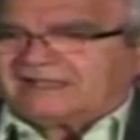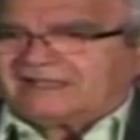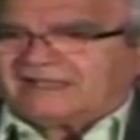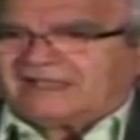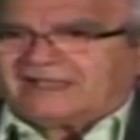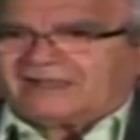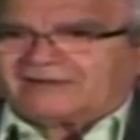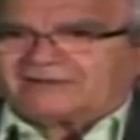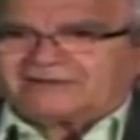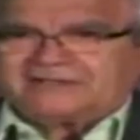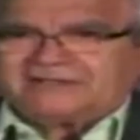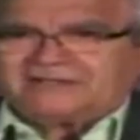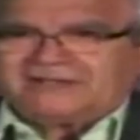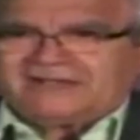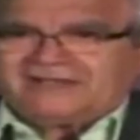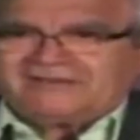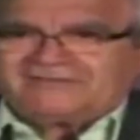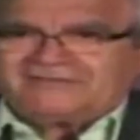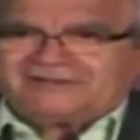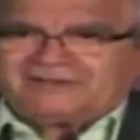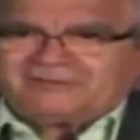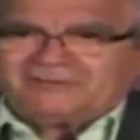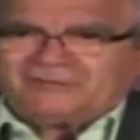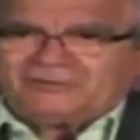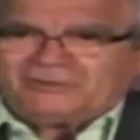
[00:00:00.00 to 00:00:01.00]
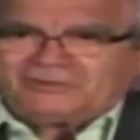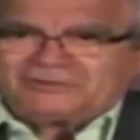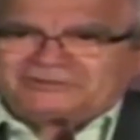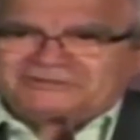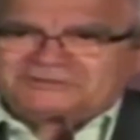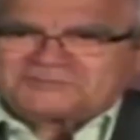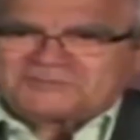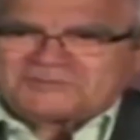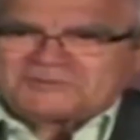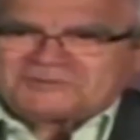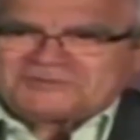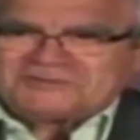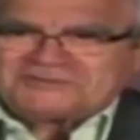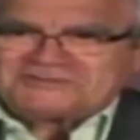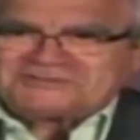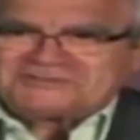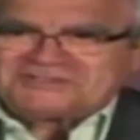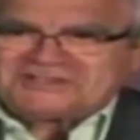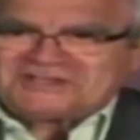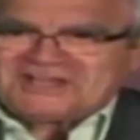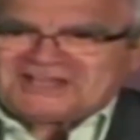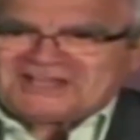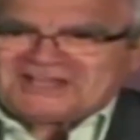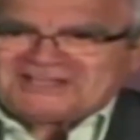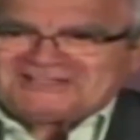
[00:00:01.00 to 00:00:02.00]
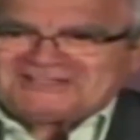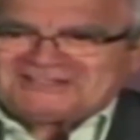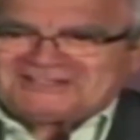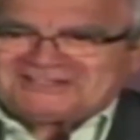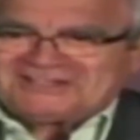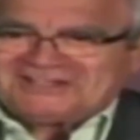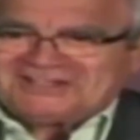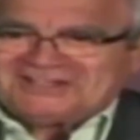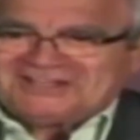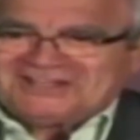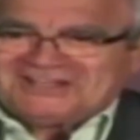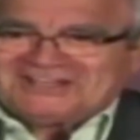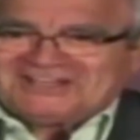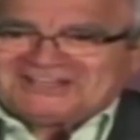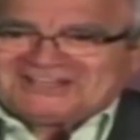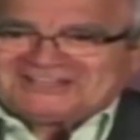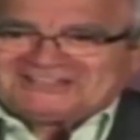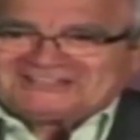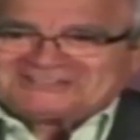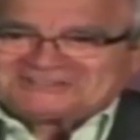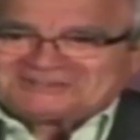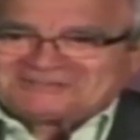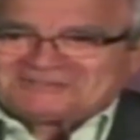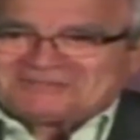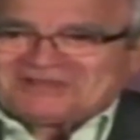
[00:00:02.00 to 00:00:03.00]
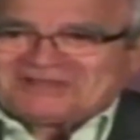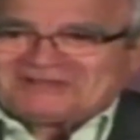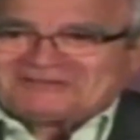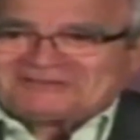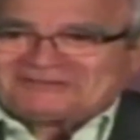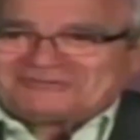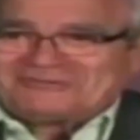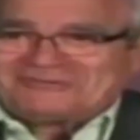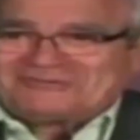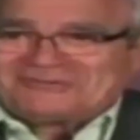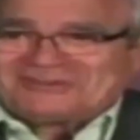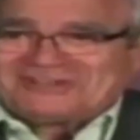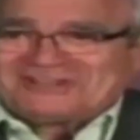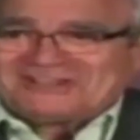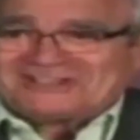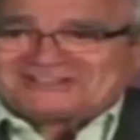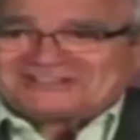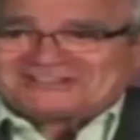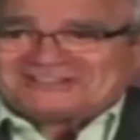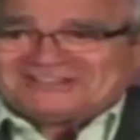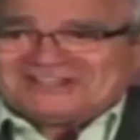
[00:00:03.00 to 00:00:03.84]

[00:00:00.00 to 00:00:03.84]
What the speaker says: didn't have any more experience than I did, as a matter of fact.